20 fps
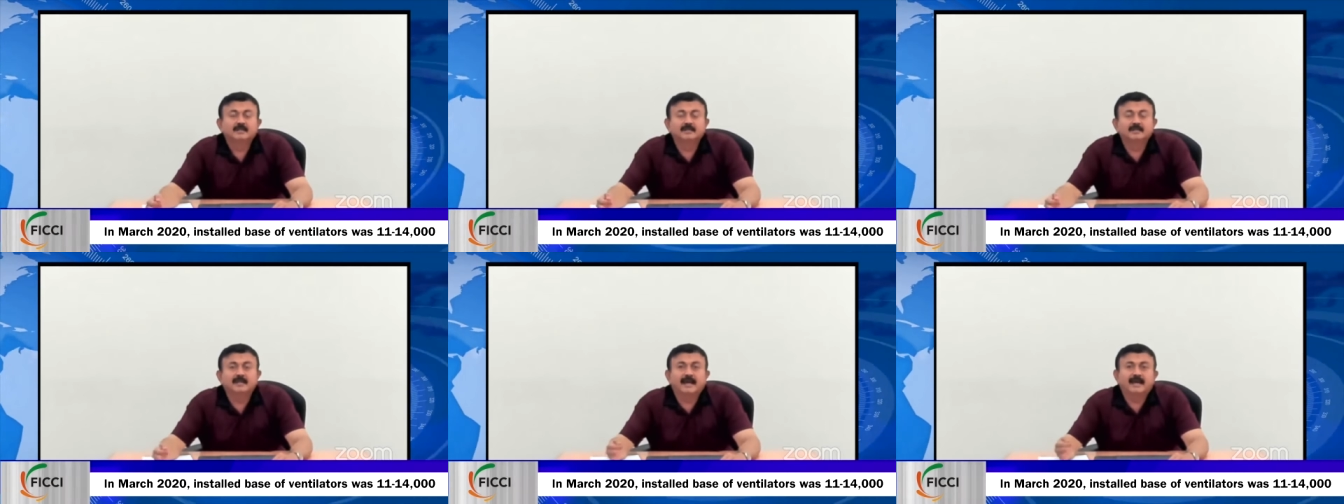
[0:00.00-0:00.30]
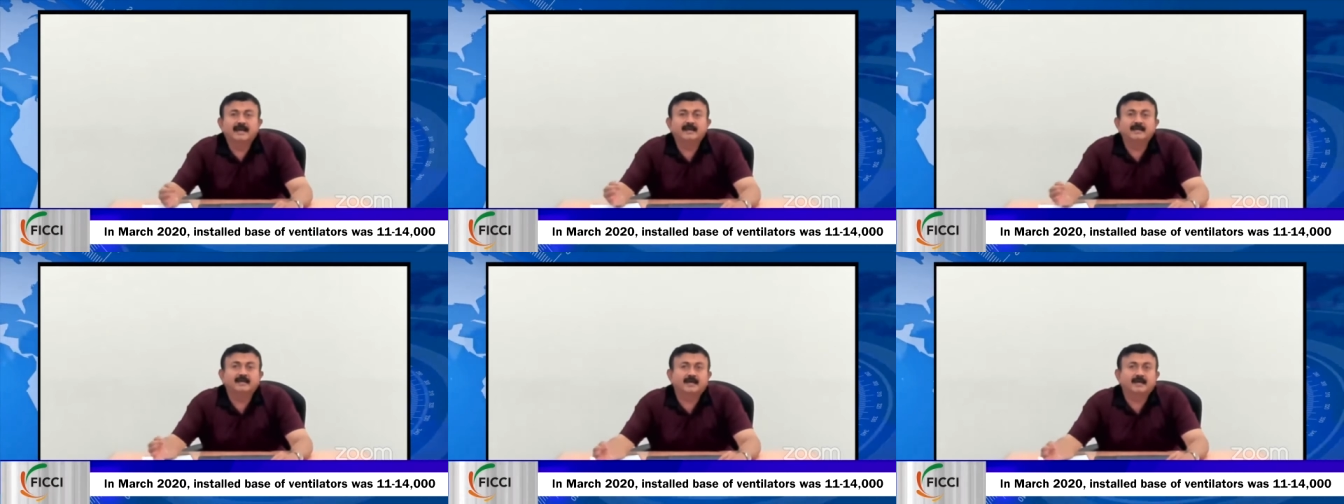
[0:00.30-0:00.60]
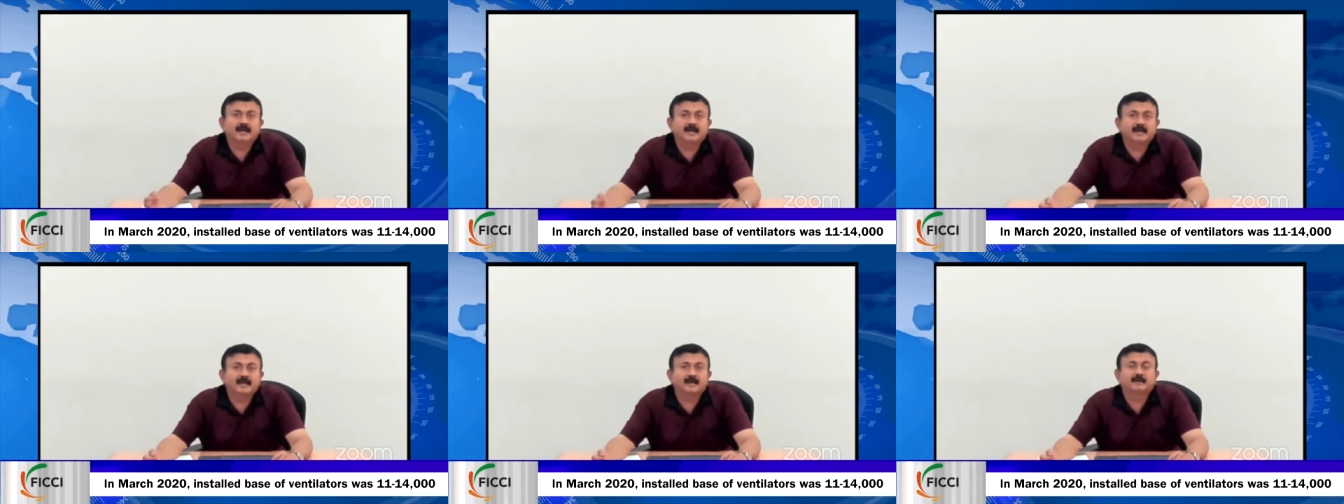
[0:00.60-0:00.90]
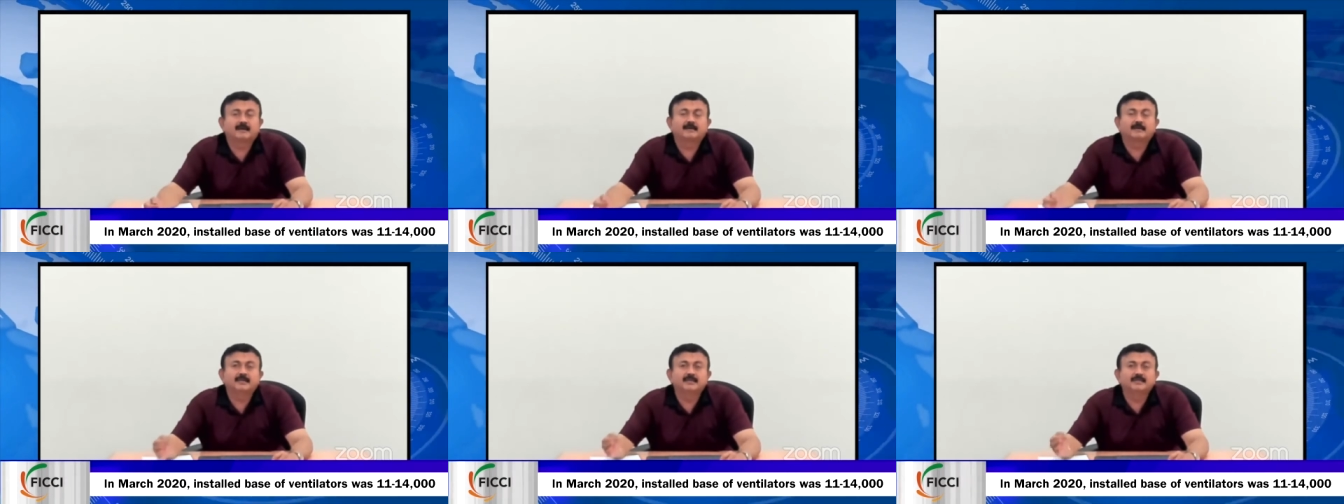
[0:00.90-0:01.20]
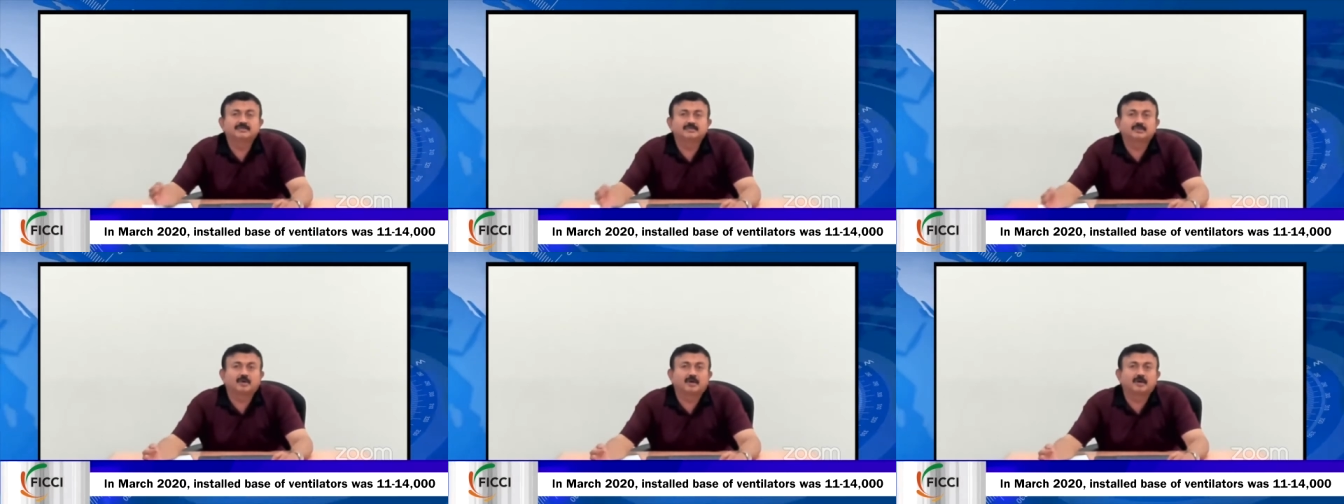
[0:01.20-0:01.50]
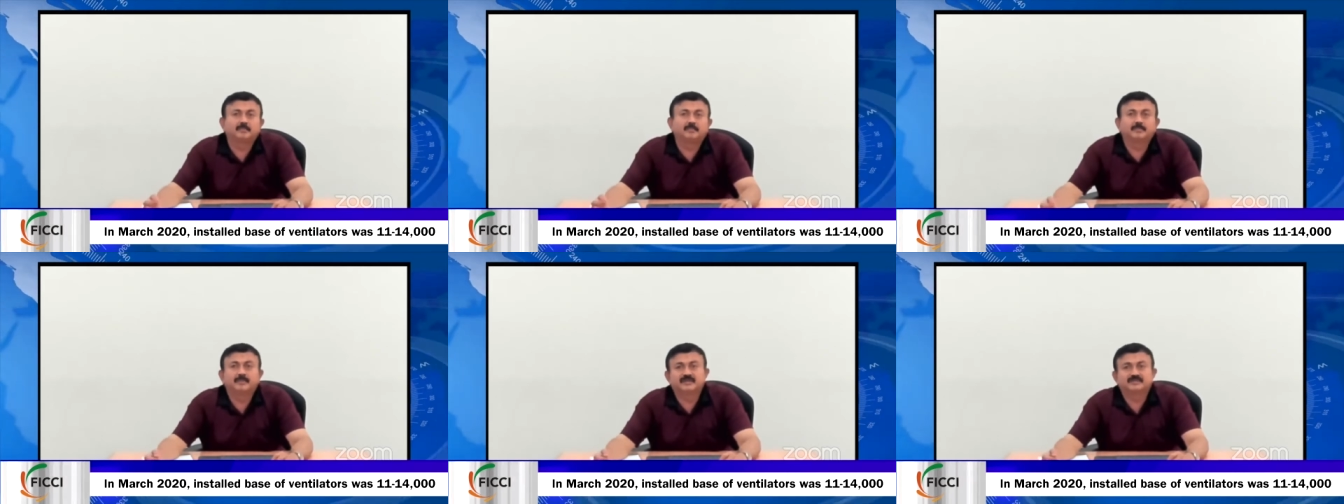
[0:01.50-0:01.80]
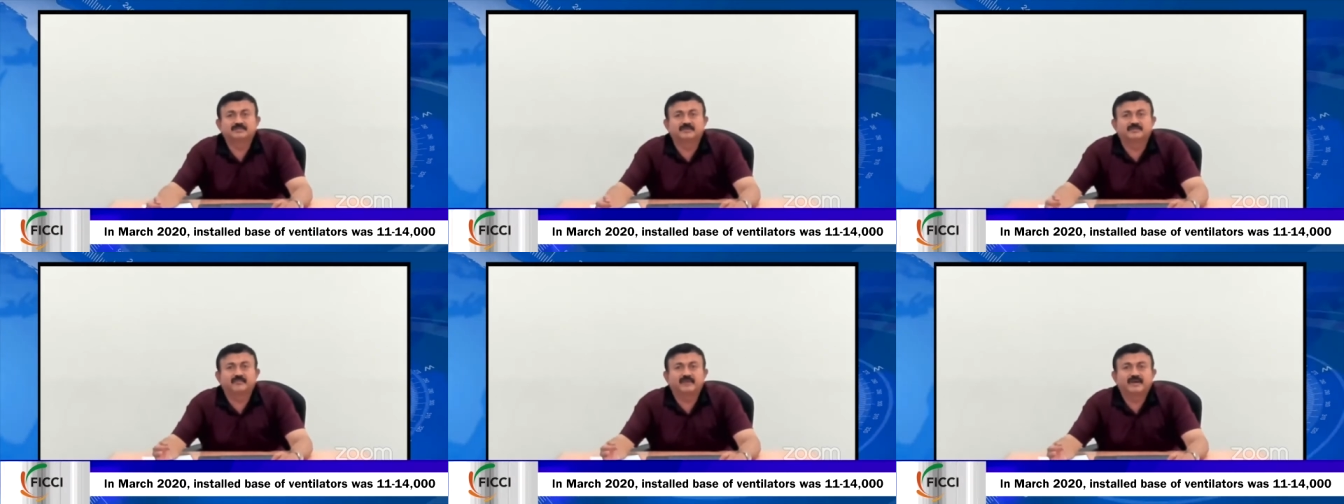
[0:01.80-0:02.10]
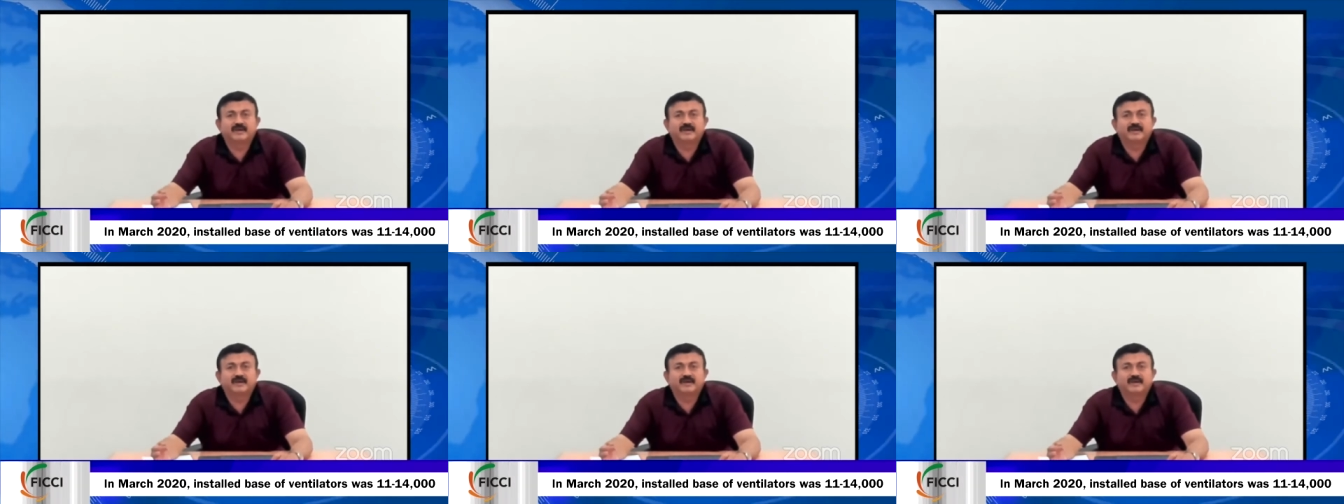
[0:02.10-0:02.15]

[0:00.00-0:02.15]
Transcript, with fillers: the entire installed base of